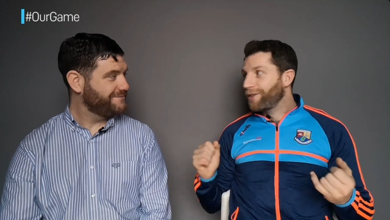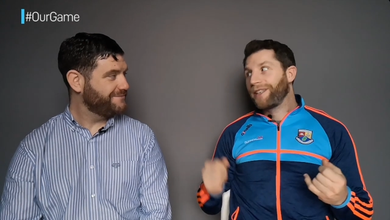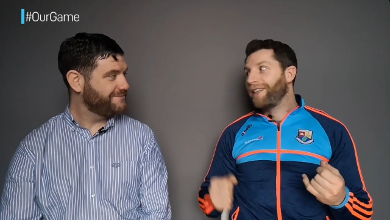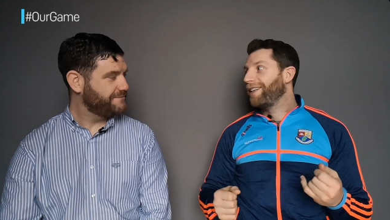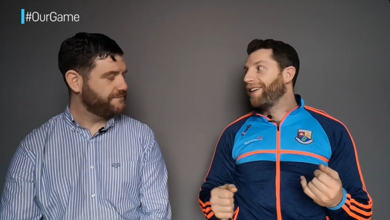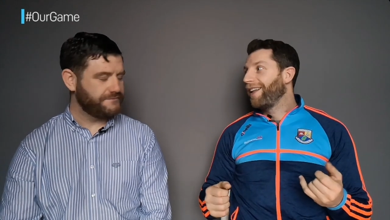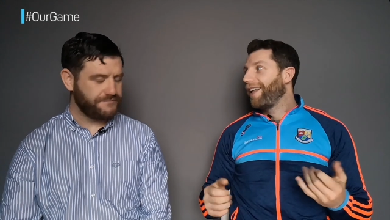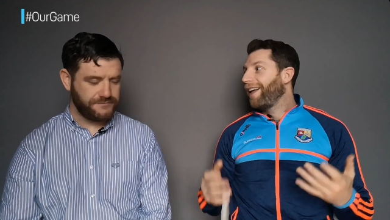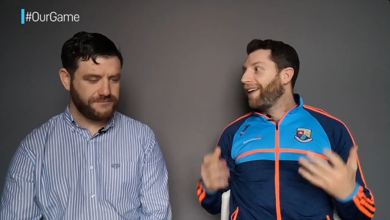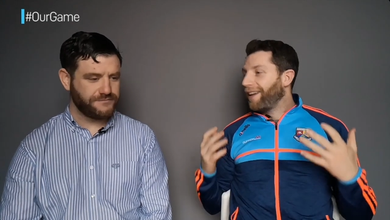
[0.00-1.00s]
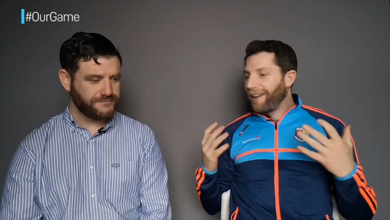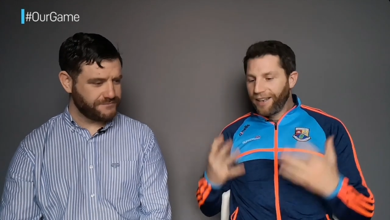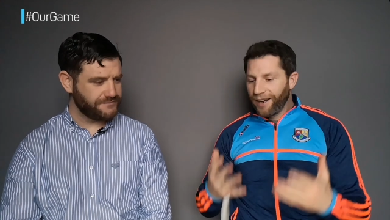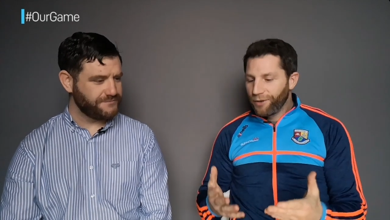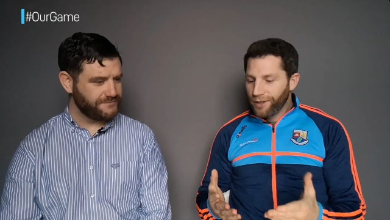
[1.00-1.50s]
Speaker 1: seen I'd
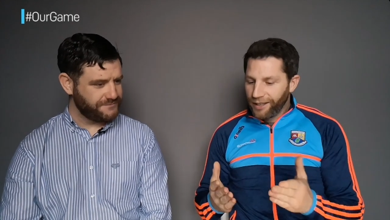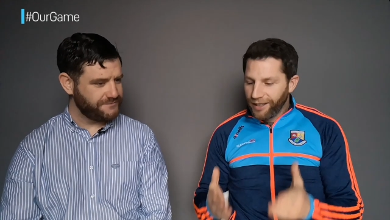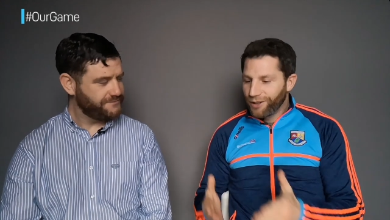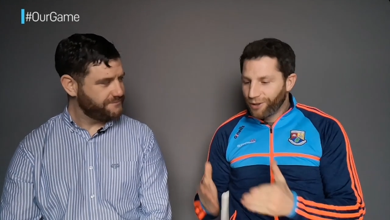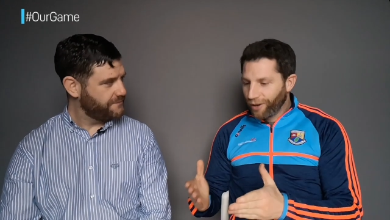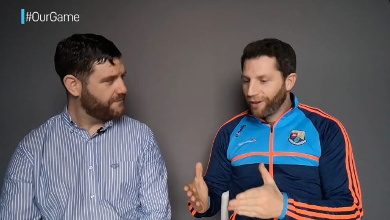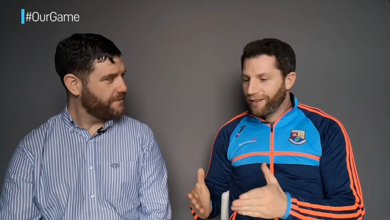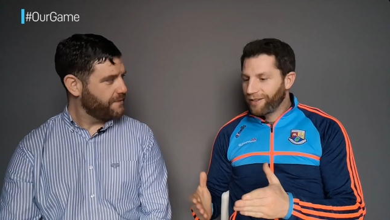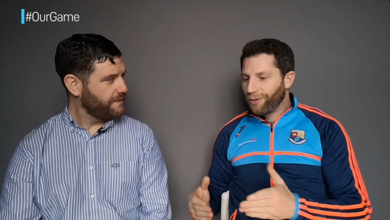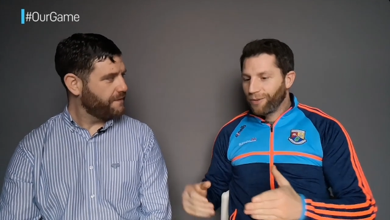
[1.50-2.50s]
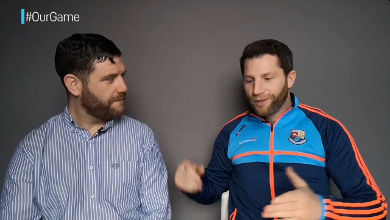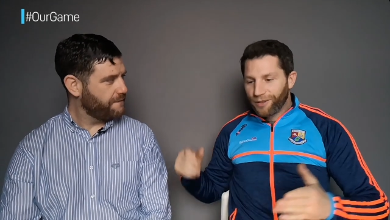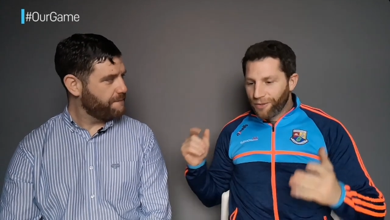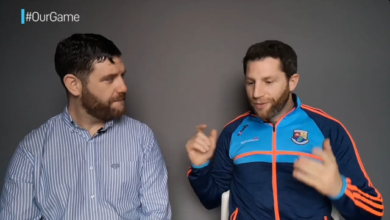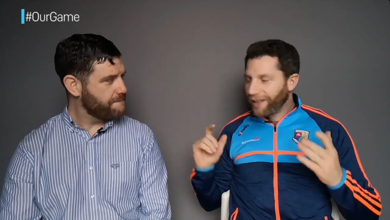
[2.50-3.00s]
never seen journalists going
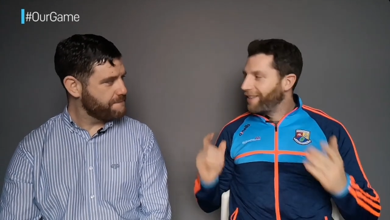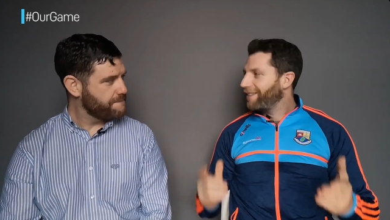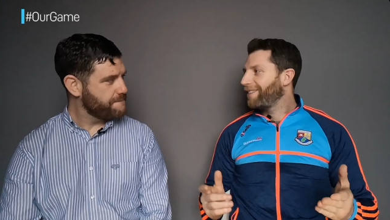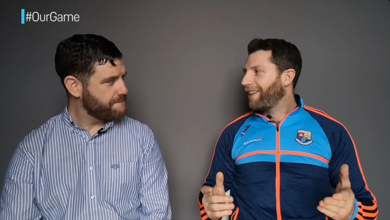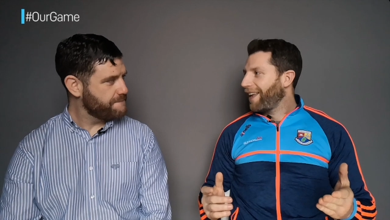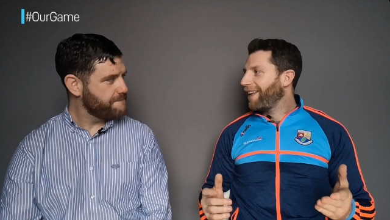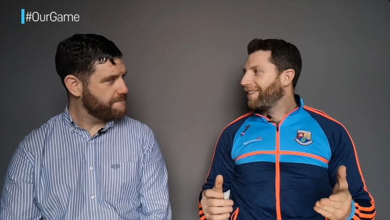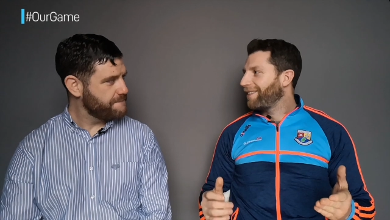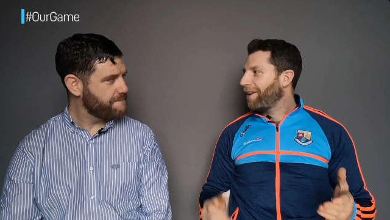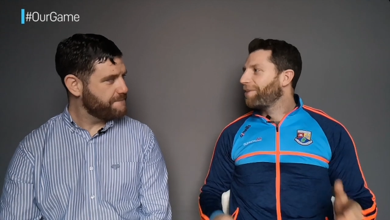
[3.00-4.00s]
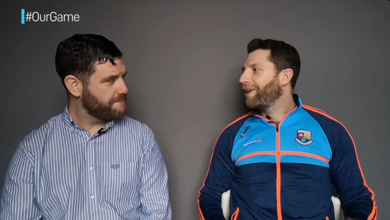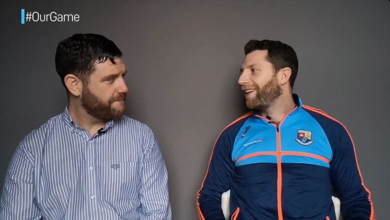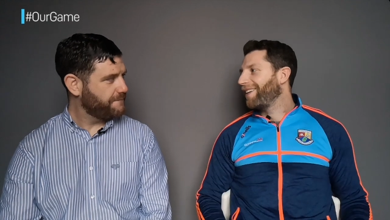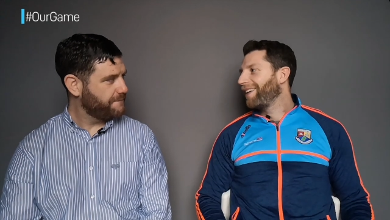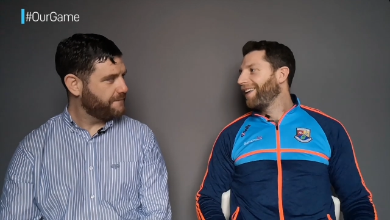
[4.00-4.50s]
so insane
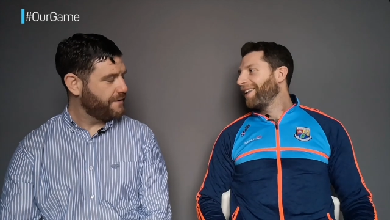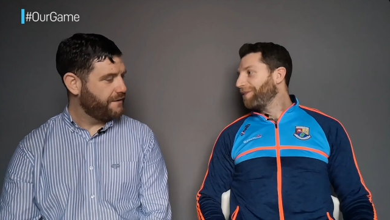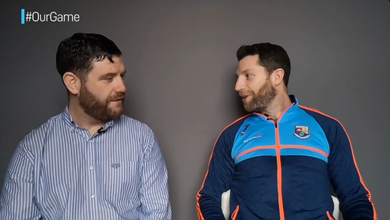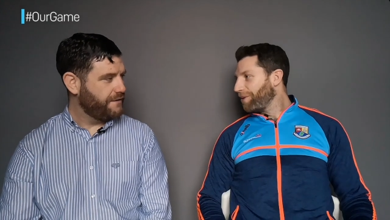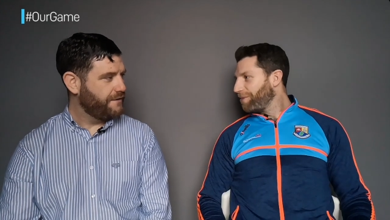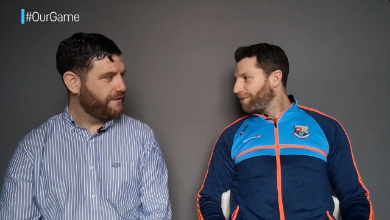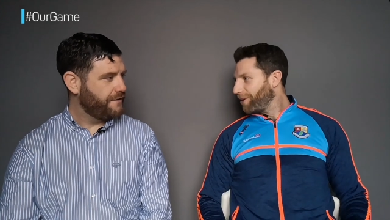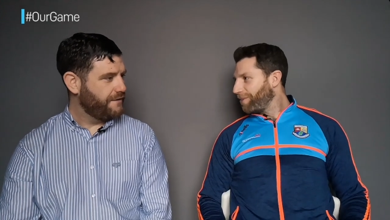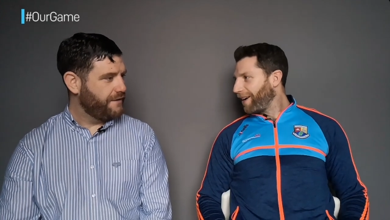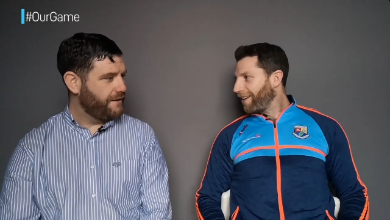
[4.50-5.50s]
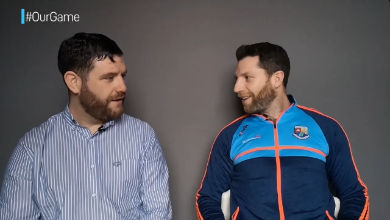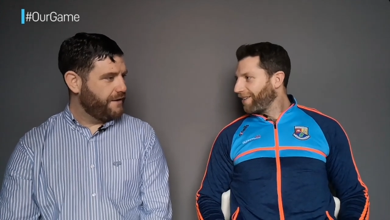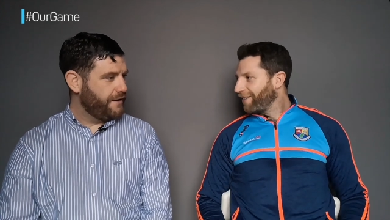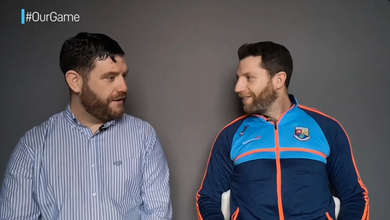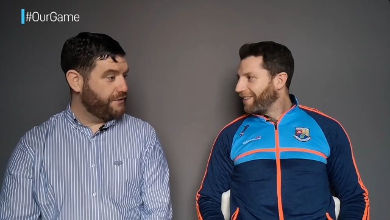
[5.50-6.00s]
celebrating. Were you were you part of that
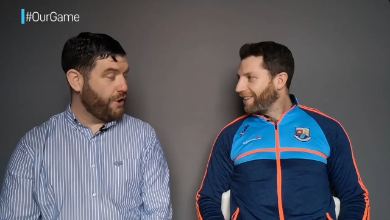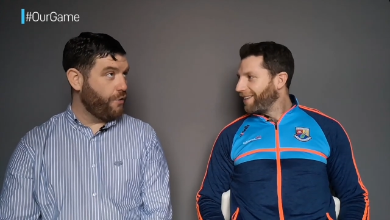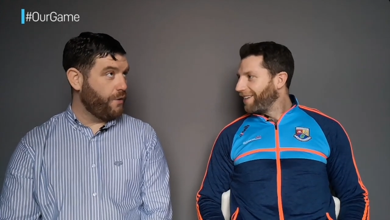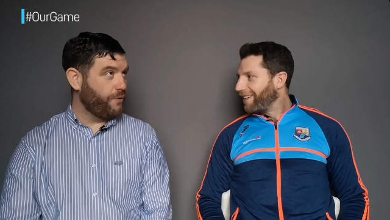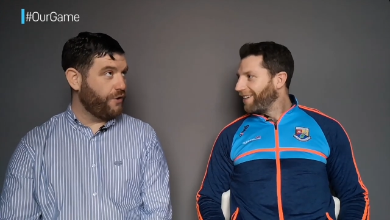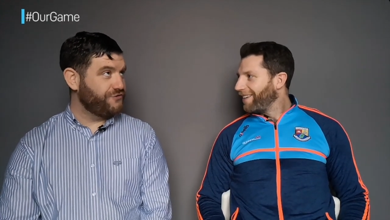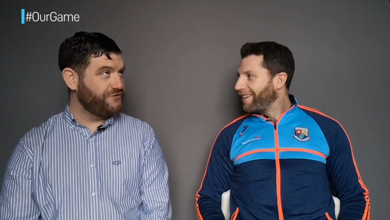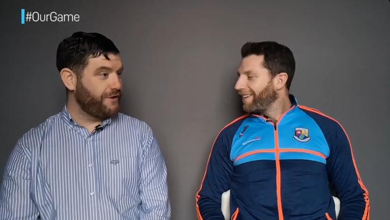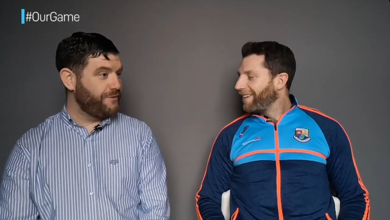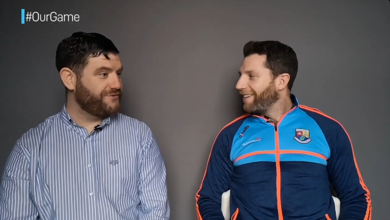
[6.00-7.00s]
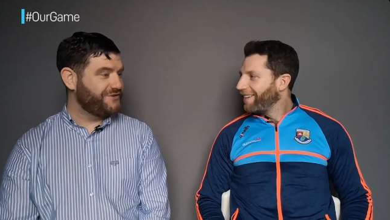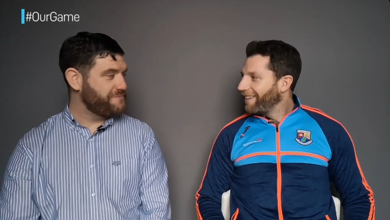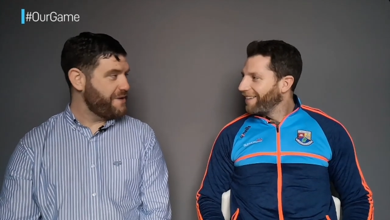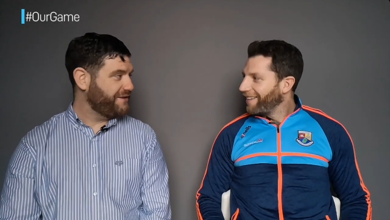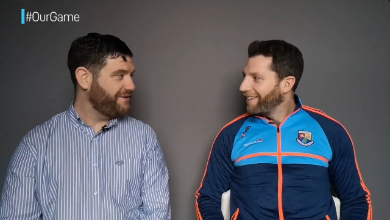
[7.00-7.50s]
crew?
Speaker 2: No, I wasn't. I was a
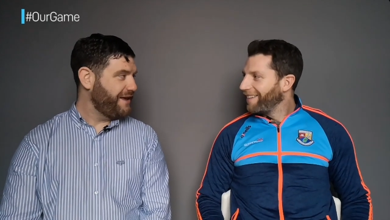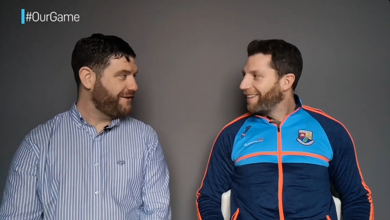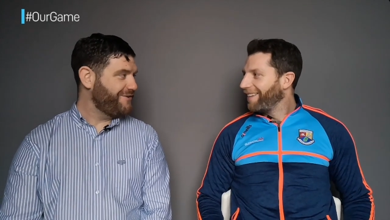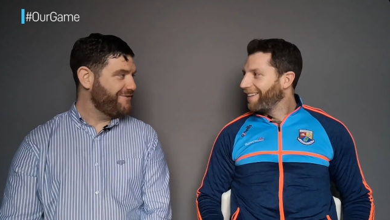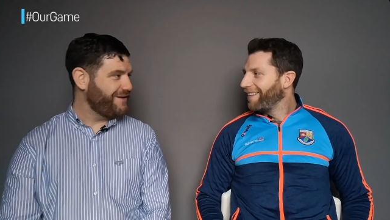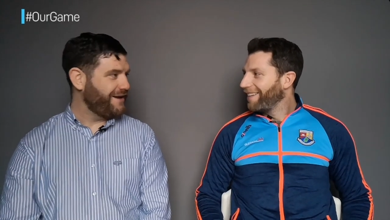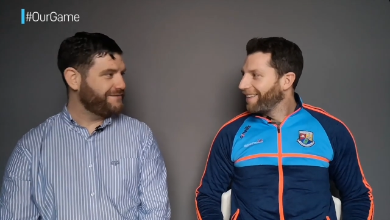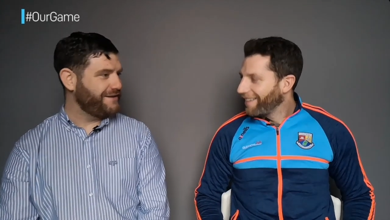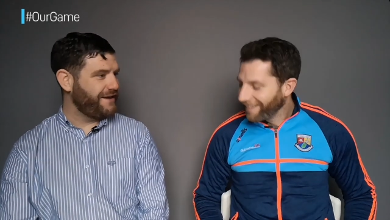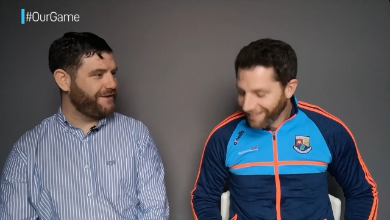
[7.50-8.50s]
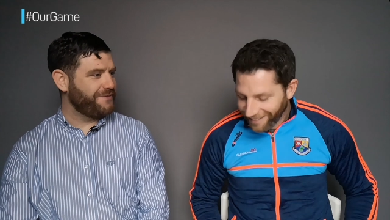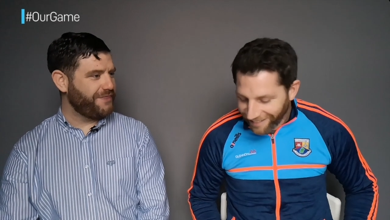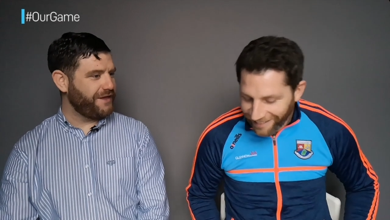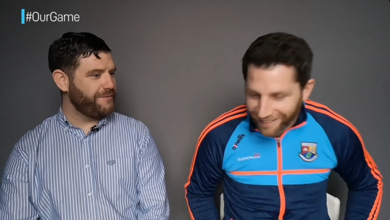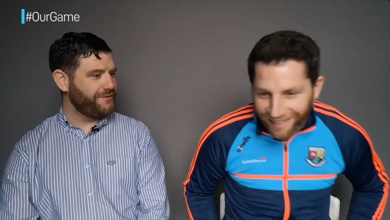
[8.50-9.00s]
spectator that day.
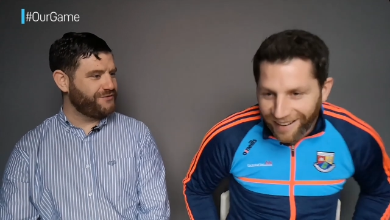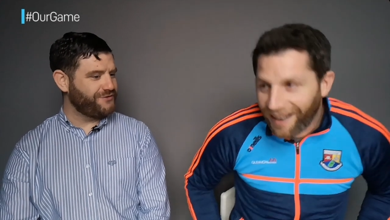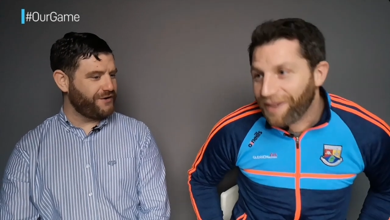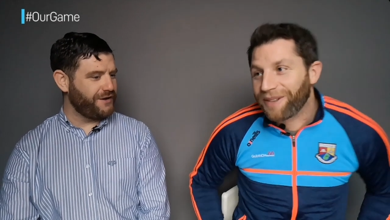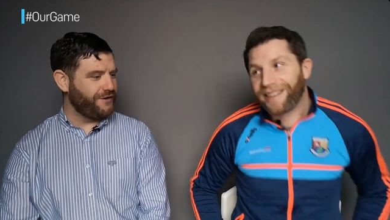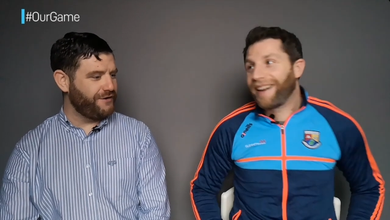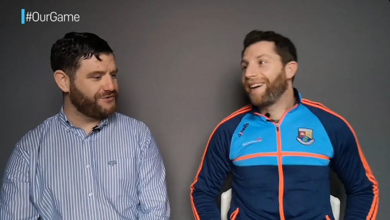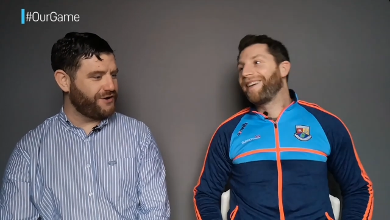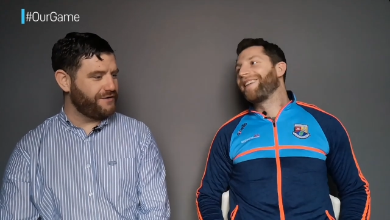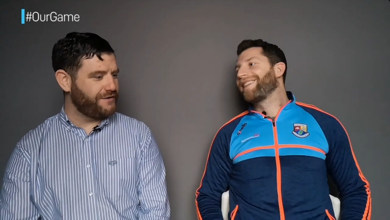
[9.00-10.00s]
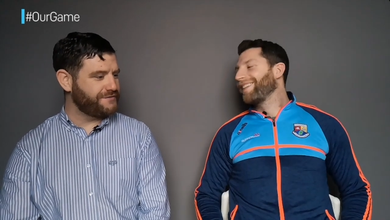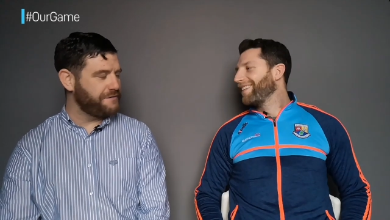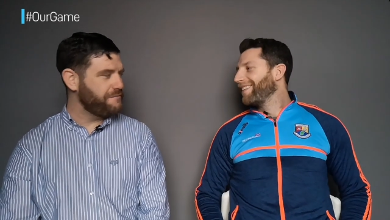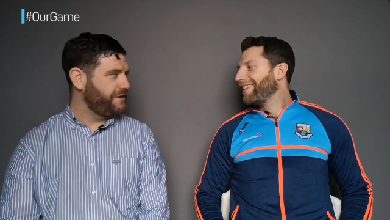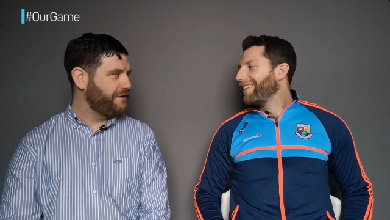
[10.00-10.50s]
Think about the oh, Donegal journalists
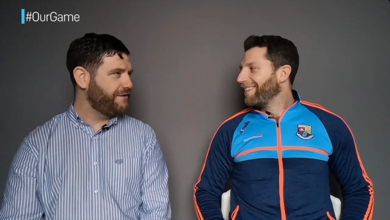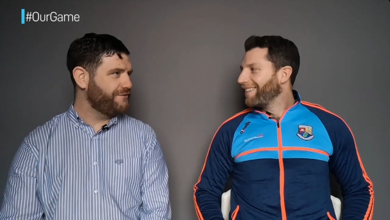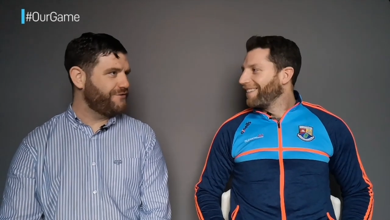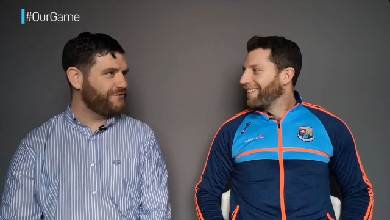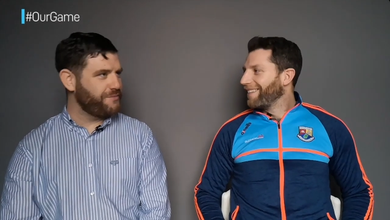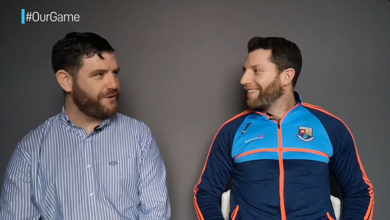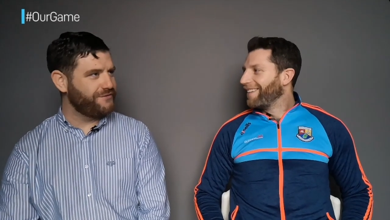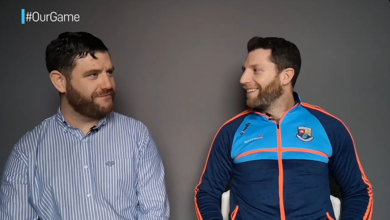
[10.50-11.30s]
and media. There's about